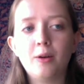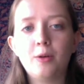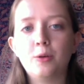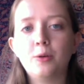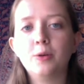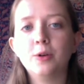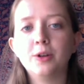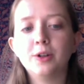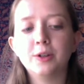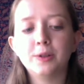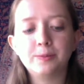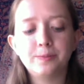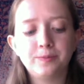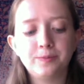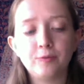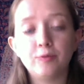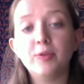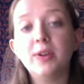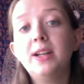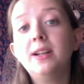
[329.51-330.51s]
or
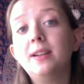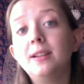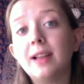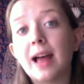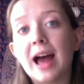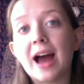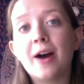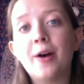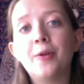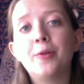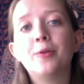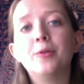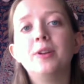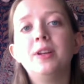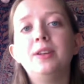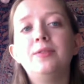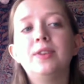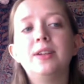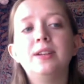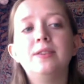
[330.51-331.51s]
read aloud or
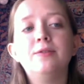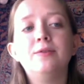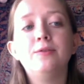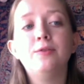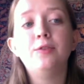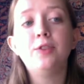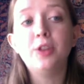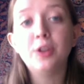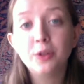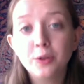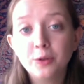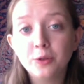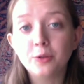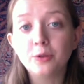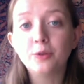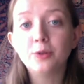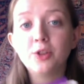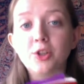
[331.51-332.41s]
even view